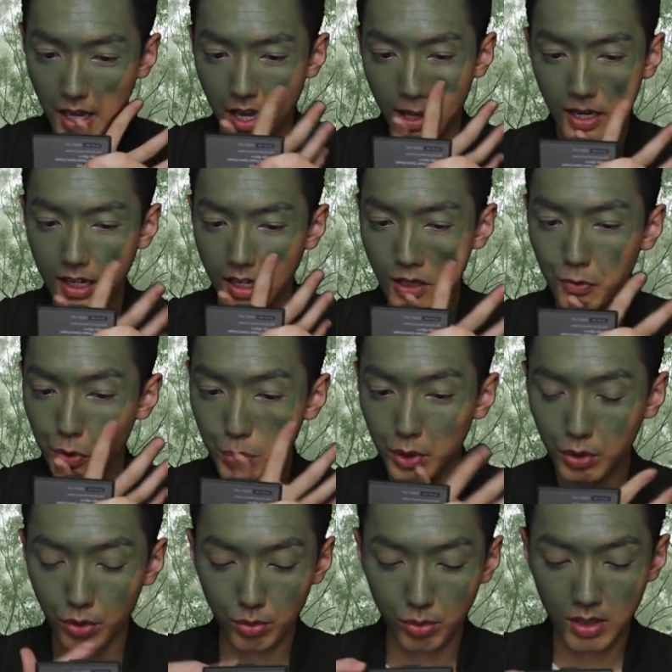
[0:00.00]
And if you were
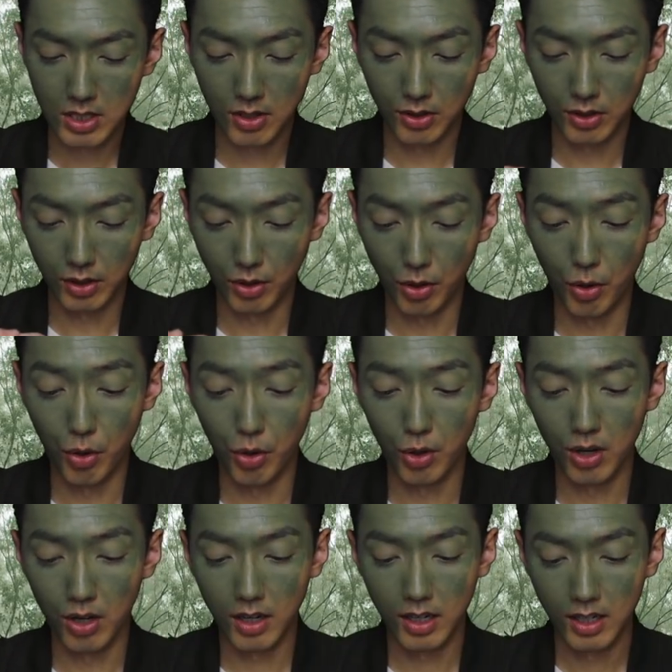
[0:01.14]
to do this on the go,
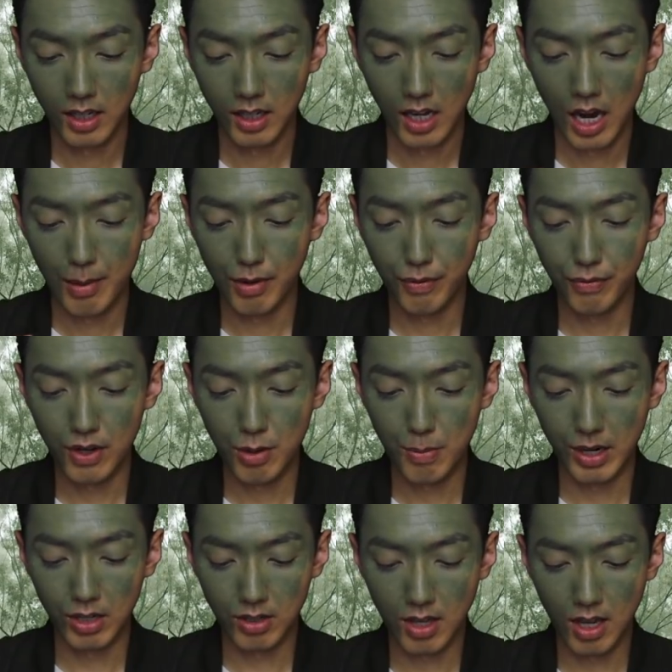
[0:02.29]
I'm afraid you
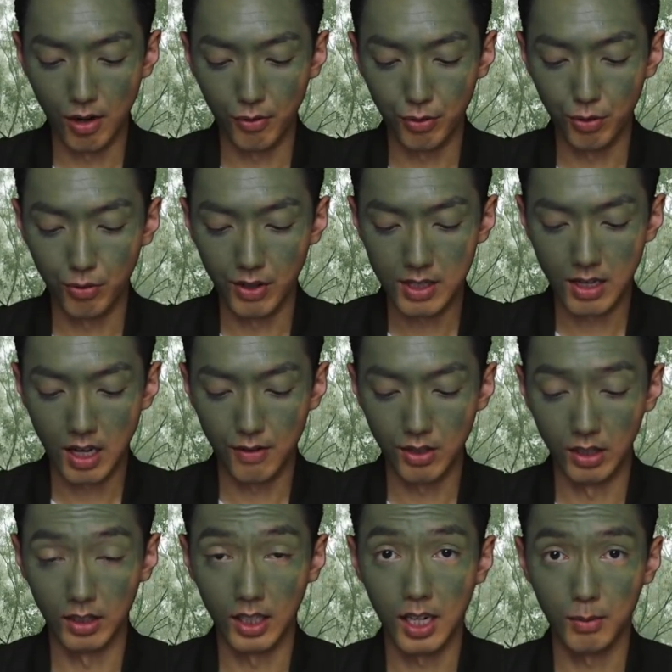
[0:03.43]
might not get your full face covered
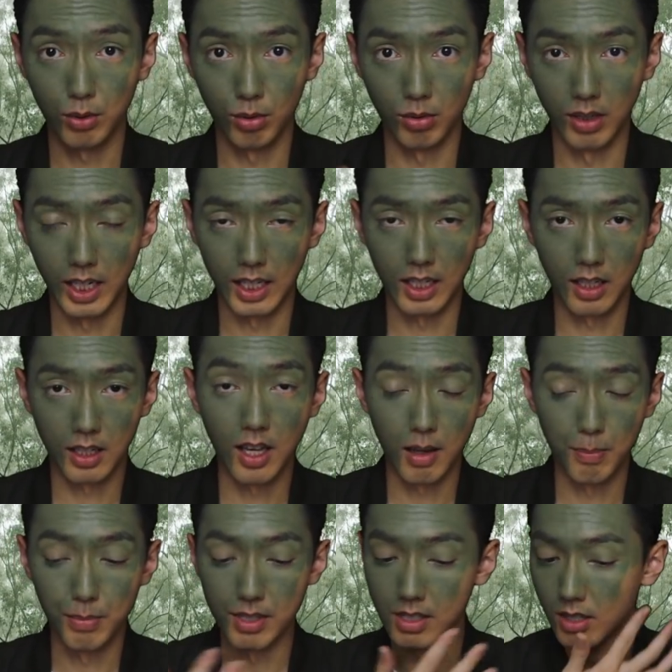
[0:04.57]
in time to like get
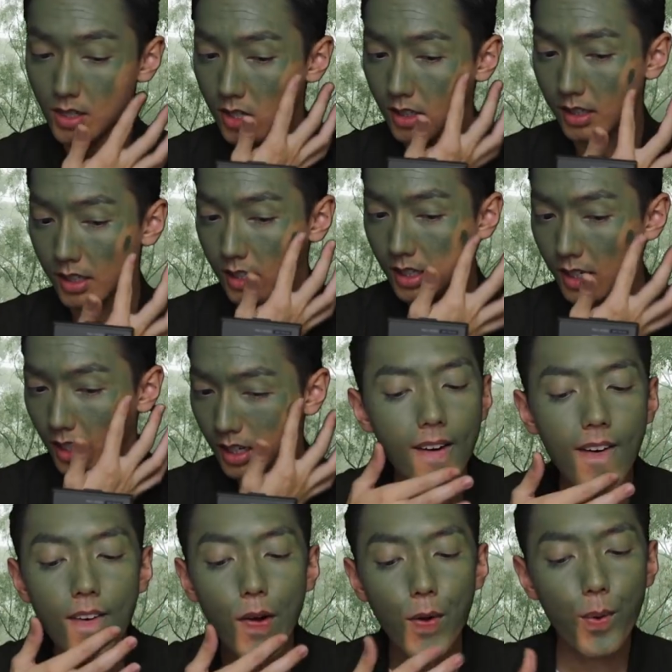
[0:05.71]
in position.
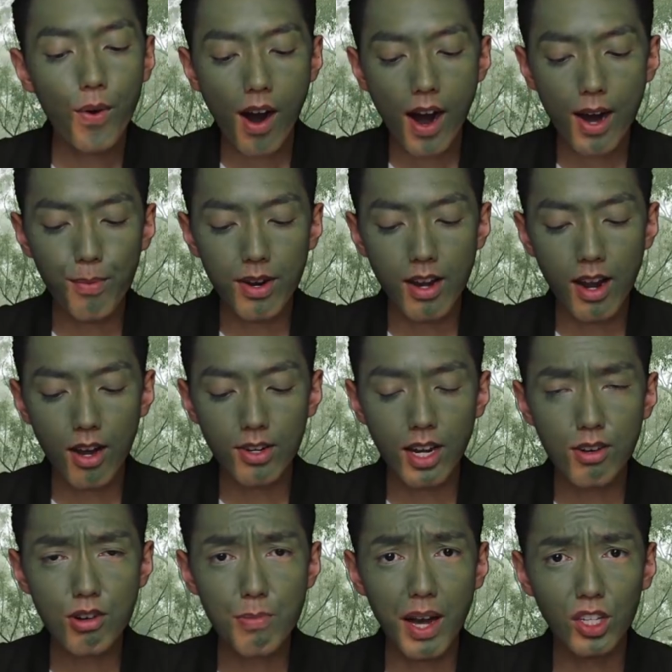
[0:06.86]
Alright, we're now
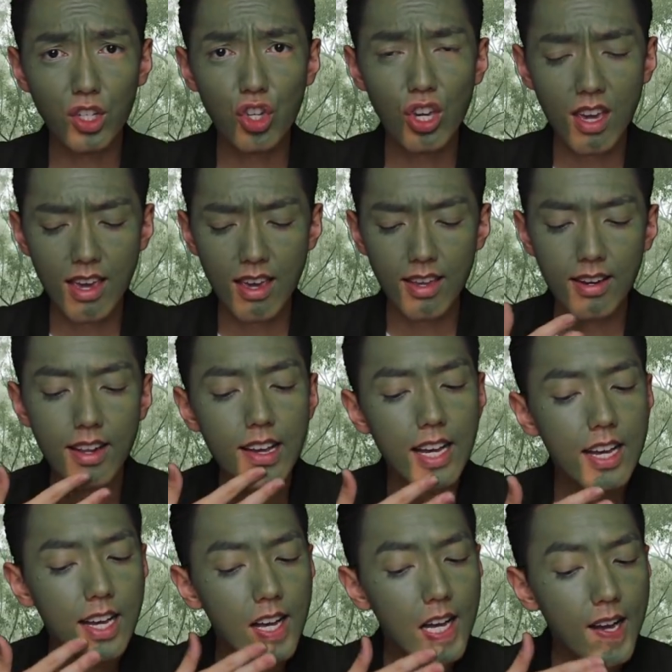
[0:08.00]
down to my chin.
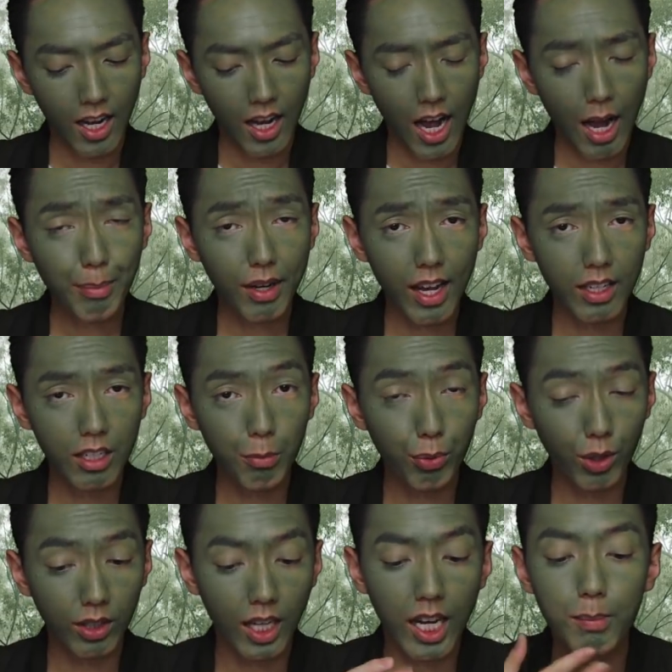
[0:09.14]
I'm glad I didn't
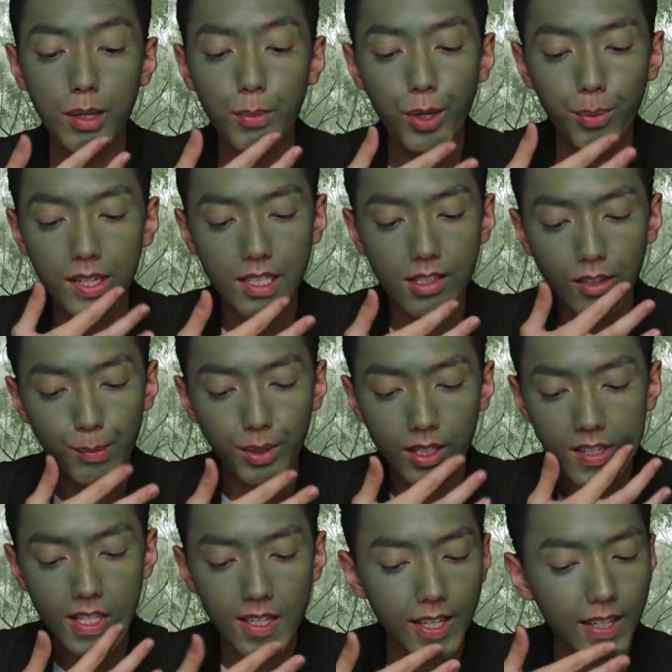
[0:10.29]
put a time limit on myself
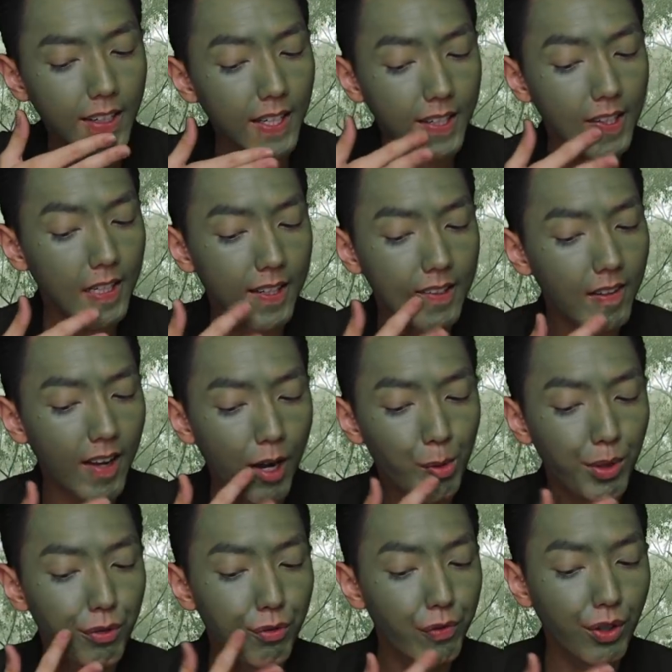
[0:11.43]
because like I
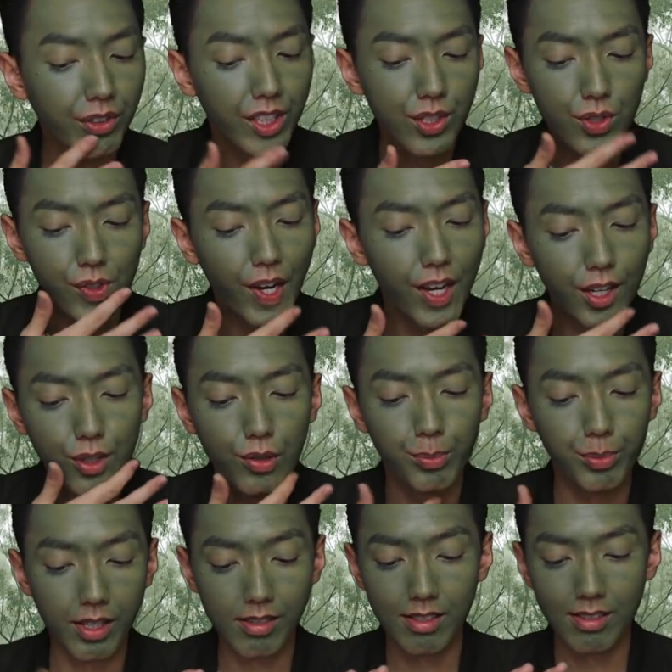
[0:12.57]
would have failed this challenge from
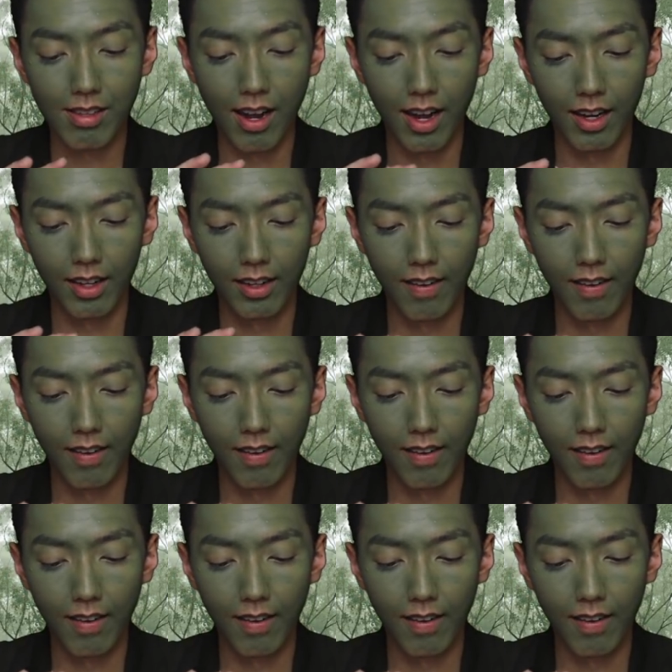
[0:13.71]
the start.